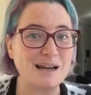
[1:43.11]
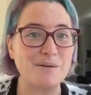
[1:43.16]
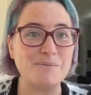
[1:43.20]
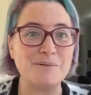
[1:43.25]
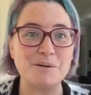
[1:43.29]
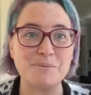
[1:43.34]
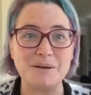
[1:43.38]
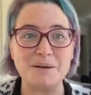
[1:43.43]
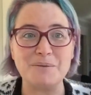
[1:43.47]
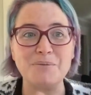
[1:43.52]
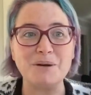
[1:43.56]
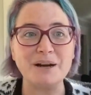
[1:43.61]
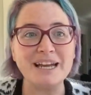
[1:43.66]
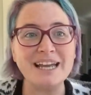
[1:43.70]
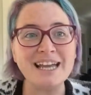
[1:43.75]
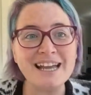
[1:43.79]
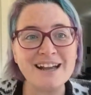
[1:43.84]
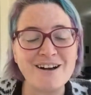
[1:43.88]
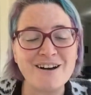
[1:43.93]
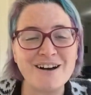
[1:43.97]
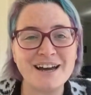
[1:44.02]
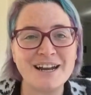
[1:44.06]
I'm going to be
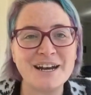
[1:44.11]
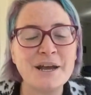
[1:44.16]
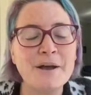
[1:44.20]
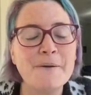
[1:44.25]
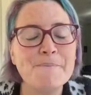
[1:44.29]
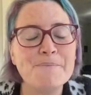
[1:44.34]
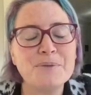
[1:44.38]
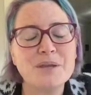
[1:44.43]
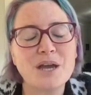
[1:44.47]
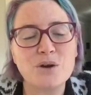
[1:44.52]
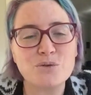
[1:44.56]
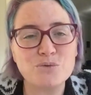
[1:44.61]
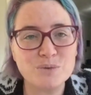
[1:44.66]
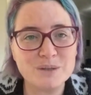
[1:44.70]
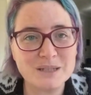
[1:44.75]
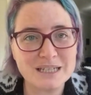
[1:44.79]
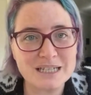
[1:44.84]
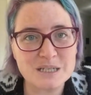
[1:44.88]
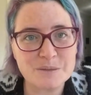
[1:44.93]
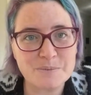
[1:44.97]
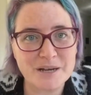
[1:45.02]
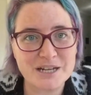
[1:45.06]
bringing on a
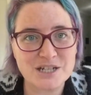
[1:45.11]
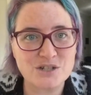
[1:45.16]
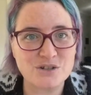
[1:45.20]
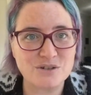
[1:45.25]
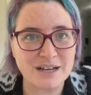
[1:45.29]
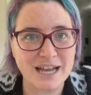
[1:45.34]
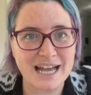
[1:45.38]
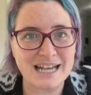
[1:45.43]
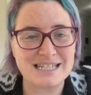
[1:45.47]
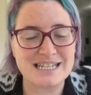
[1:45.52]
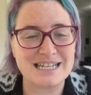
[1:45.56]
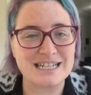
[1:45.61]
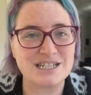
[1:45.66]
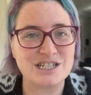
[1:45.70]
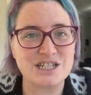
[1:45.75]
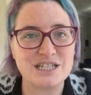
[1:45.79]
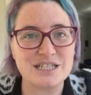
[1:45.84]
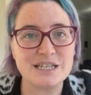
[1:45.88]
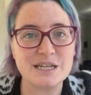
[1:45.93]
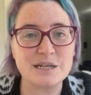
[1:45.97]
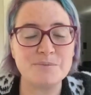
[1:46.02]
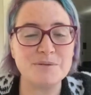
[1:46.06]
really special guest, and
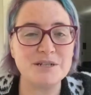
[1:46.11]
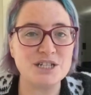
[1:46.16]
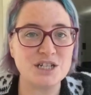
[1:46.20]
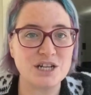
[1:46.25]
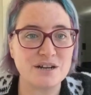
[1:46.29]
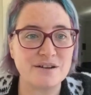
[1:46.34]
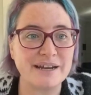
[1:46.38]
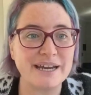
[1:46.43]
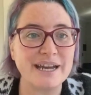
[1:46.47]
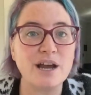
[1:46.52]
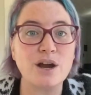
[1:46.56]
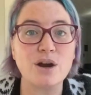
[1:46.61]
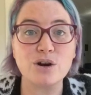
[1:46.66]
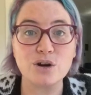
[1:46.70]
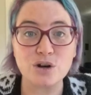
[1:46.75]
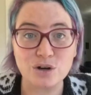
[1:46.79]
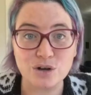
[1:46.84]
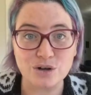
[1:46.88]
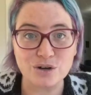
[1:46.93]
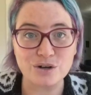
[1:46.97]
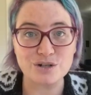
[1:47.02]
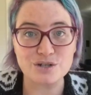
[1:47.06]
she's going to be sharing
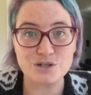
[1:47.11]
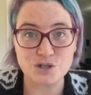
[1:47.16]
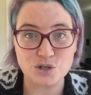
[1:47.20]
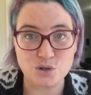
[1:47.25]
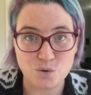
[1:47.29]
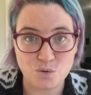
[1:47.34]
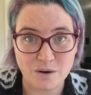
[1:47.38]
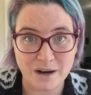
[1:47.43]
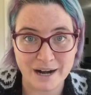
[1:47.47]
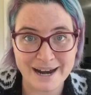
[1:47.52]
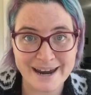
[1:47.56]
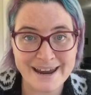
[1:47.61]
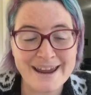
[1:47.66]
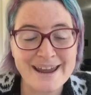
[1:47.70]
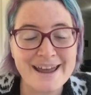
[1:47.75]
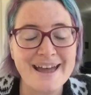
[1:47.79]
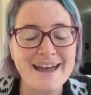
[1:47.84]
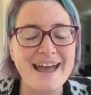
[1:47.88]
her story